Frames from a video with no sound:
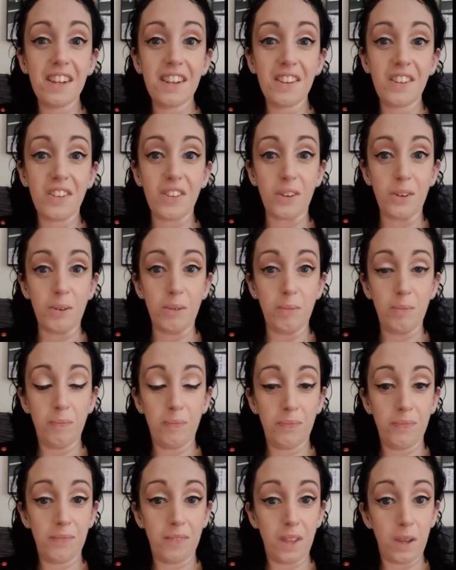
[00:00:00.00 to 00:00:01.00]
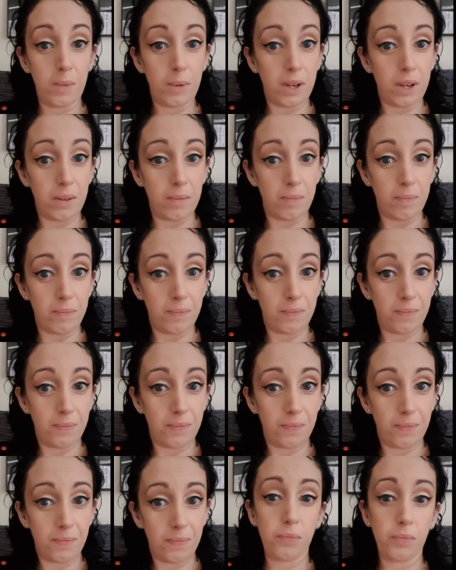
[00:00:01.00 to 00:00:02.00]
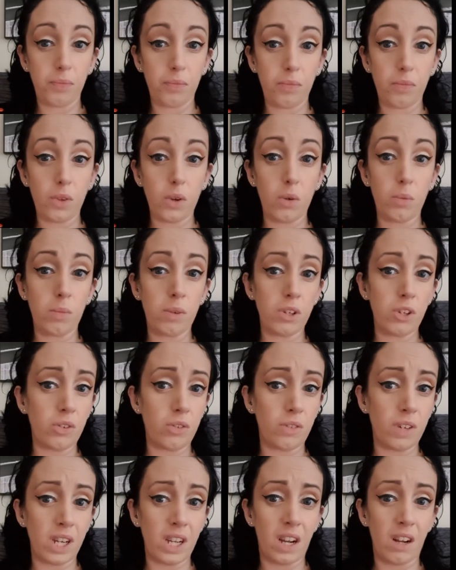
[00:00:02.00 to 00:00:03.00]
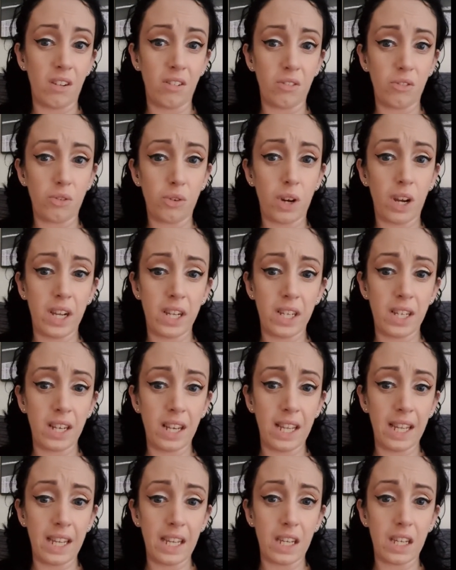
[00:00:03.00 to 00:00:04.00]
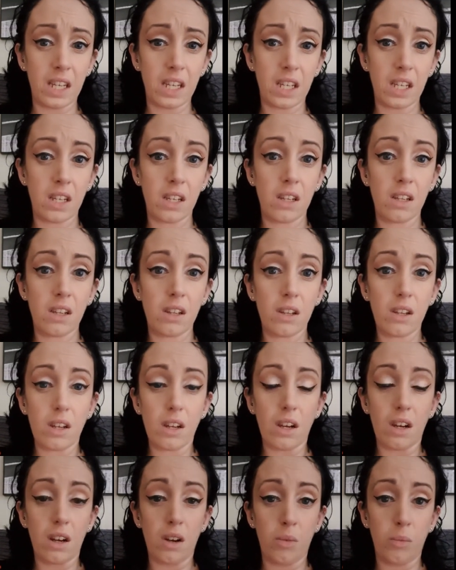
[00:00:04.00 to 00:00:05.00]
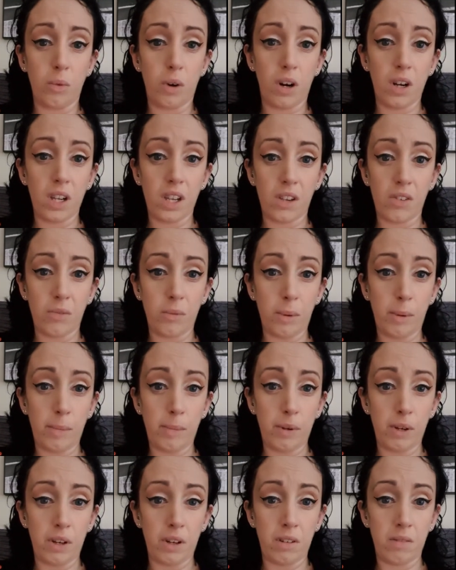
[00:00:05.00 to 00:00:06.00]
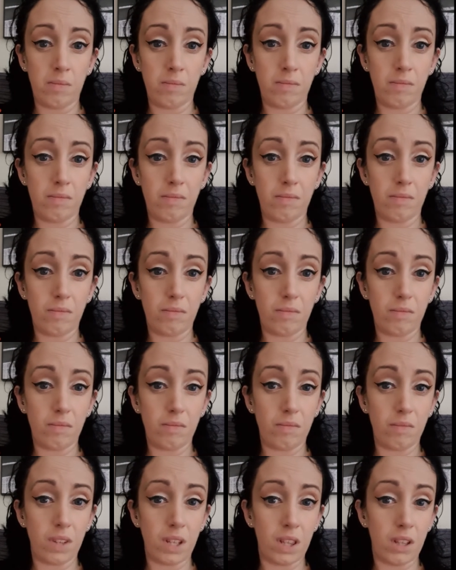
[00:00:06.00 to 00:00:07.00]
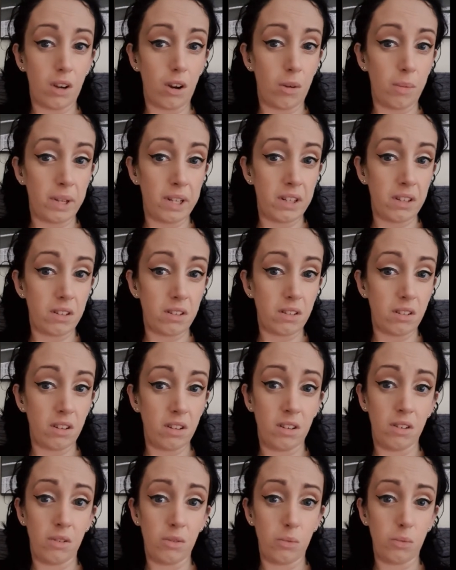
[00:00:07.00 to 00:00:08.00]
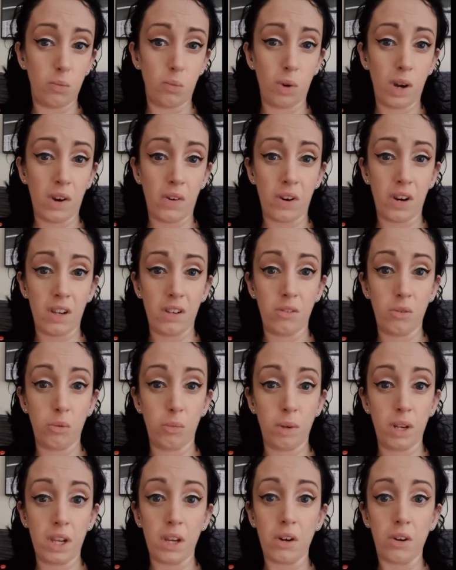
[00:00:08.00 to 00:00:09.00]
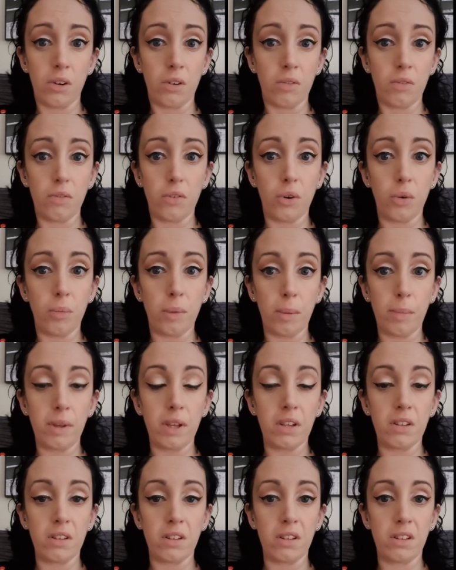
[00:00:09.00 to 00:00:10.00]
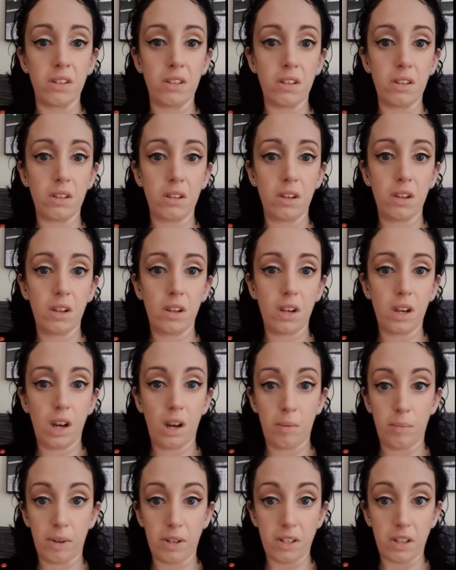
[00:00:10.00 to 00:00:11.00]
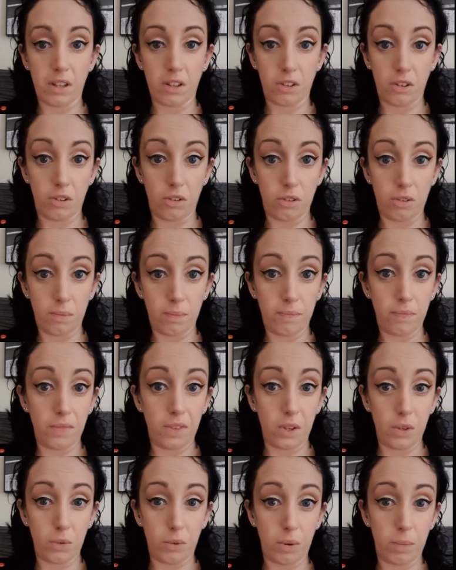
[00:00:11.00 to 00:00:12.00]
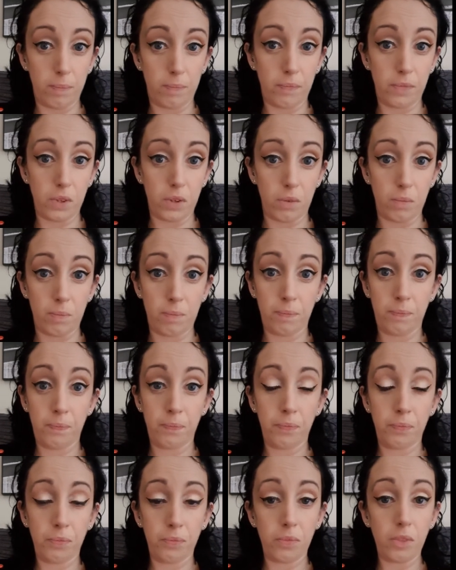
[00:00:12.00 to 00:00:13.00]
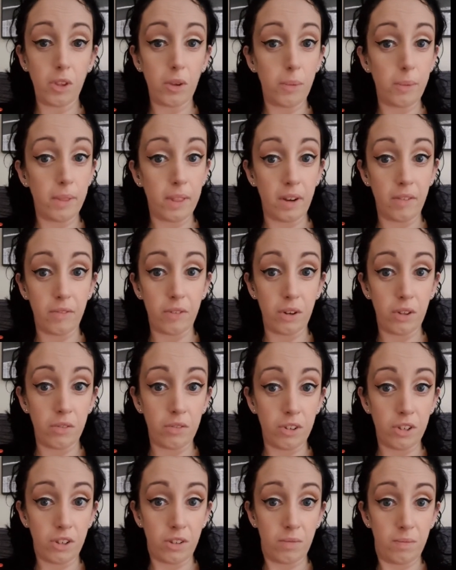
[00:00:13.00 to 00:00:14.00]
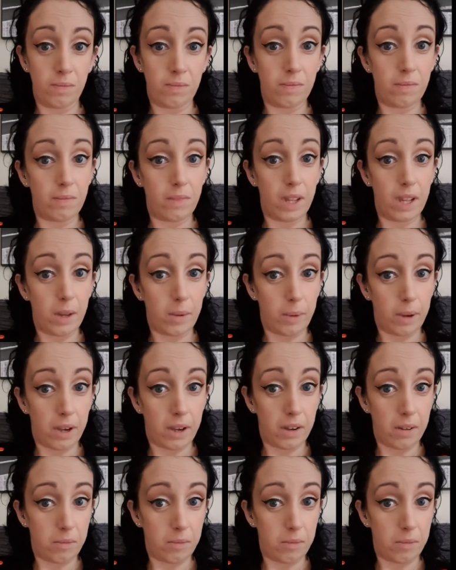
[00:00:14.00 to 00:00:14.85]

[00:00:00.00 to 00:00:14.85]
So here we go. On my jewellery, I'll try and link what I can remember in the comments and where I normally go for my piercings and my tattoos as well. So without further ado, here we go.